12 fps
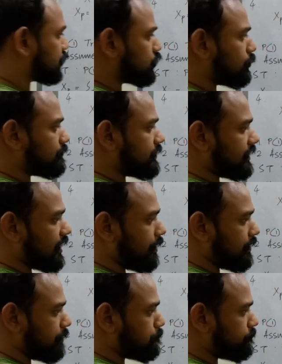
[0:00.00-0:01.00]
assumed that
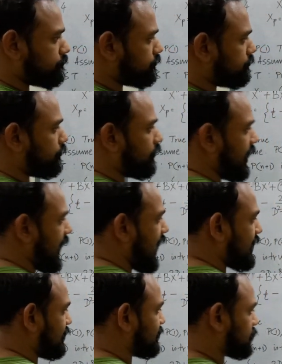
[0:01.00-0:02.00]
for
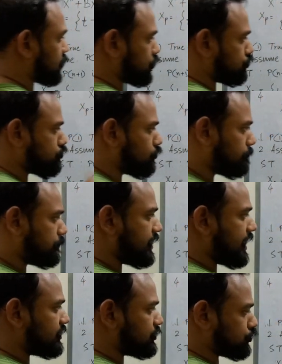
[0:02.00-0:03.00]
n this is true,
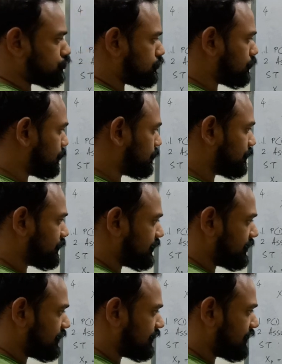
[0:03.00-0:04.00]
Pn is true.
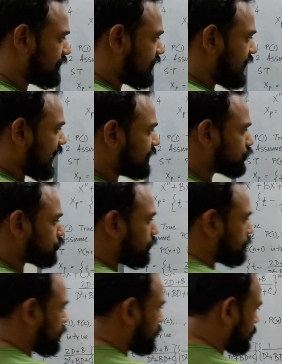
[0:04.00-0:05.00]
And so if I